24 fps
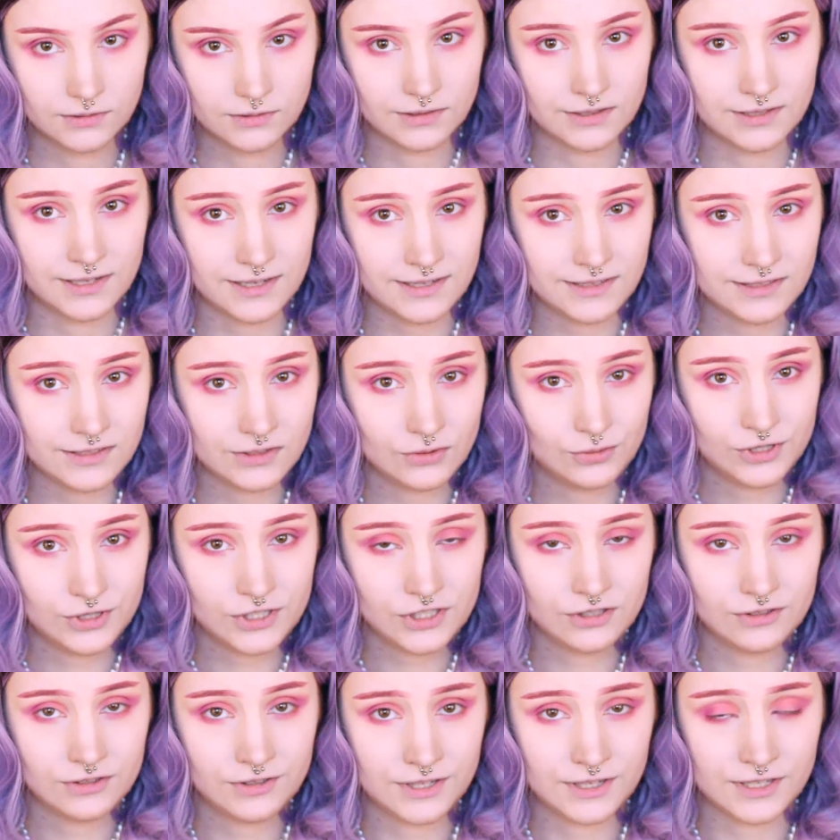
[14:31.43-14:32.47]
The next
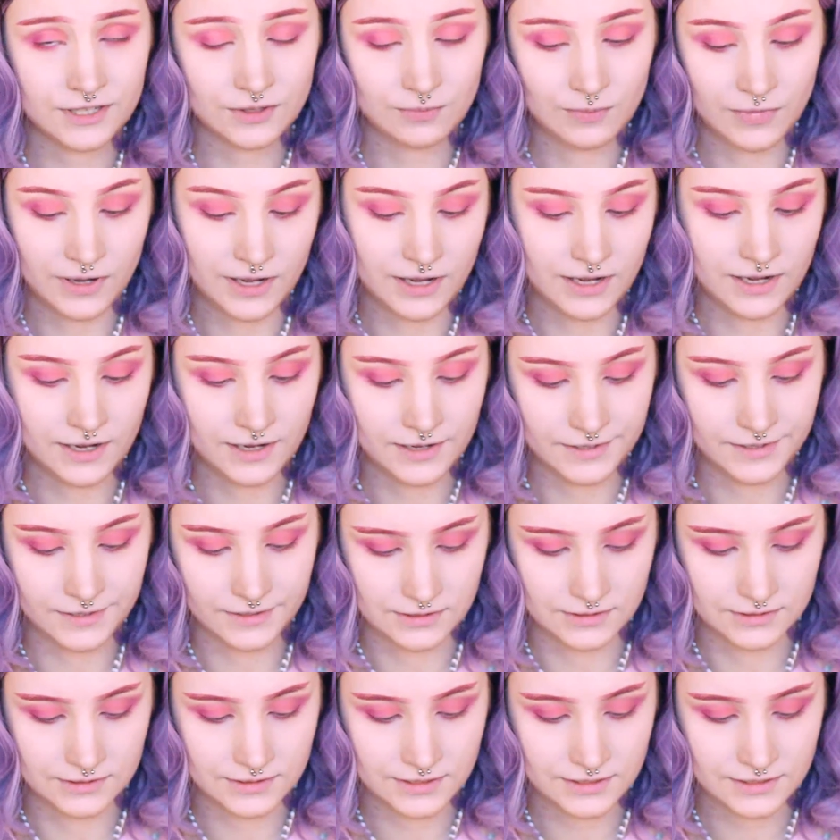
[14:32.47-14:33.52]
question is by
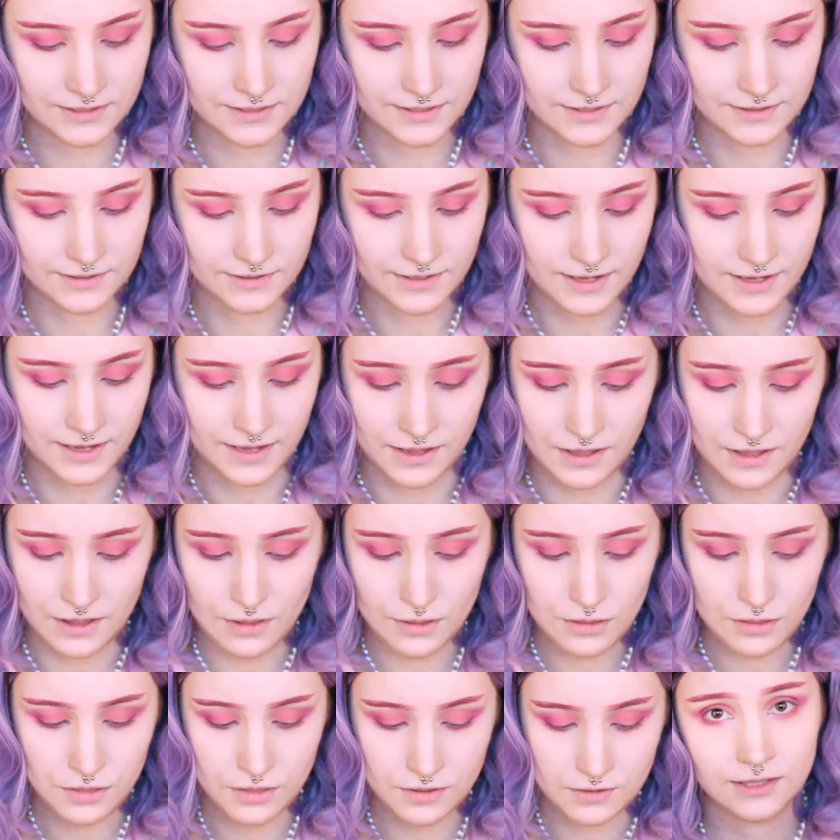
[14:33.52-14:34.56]
Annika
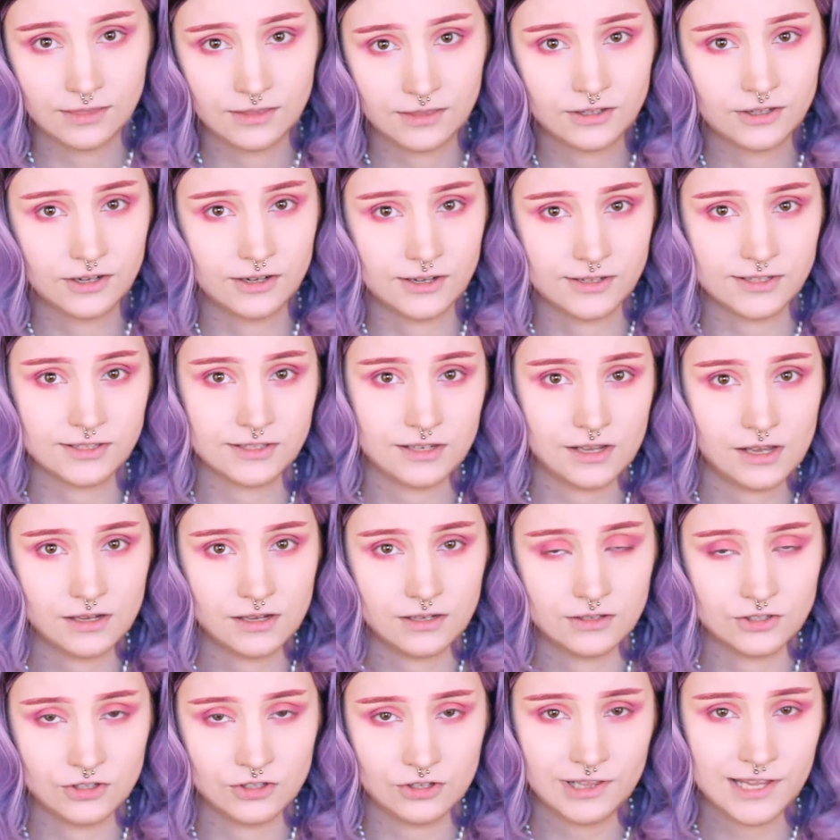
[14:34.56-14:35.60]
Kath, and they're
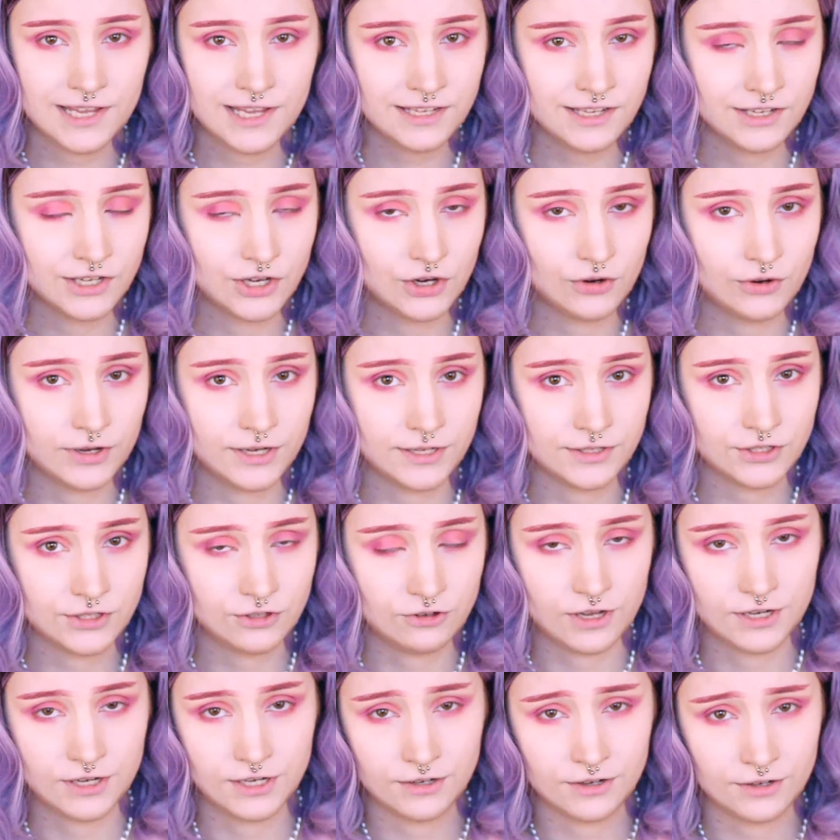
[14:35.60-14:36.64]
asking, do you like going to
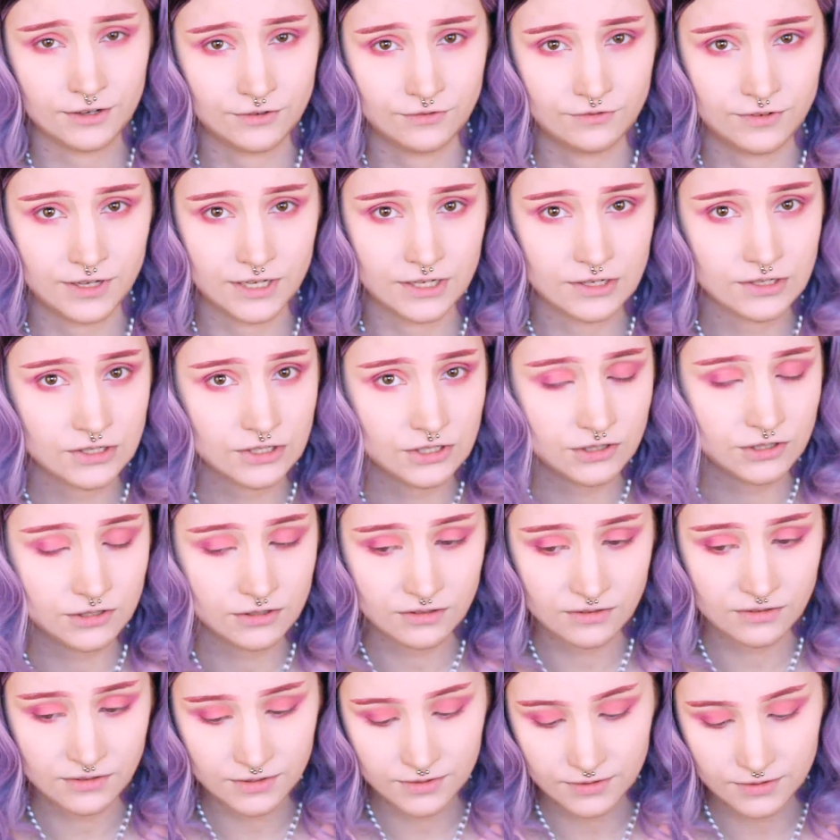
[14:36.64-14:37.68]
any
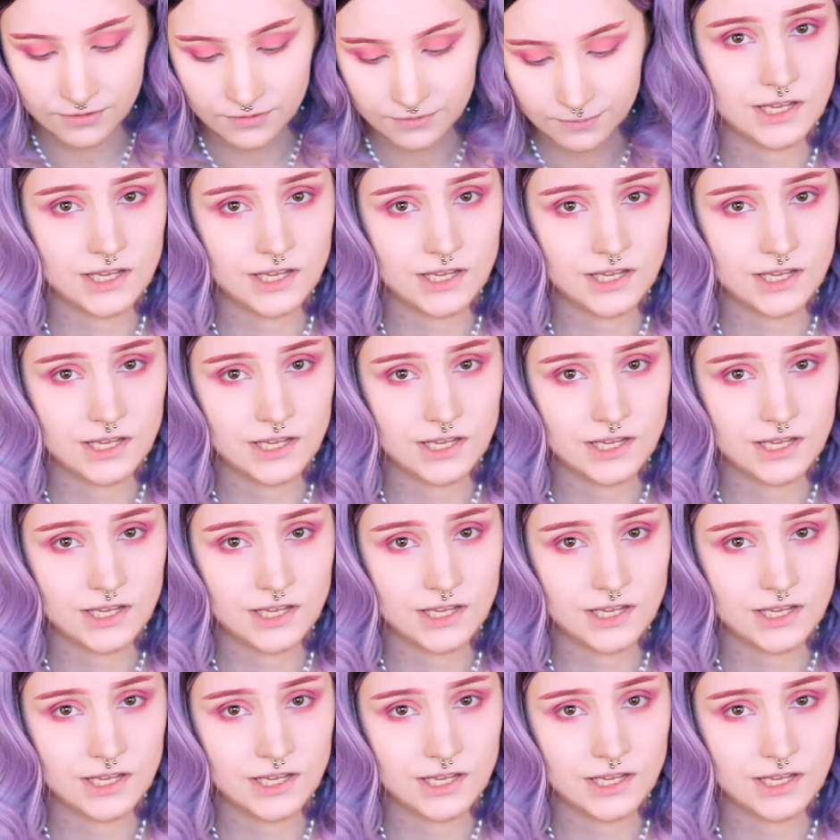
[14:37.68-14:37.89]
conventions?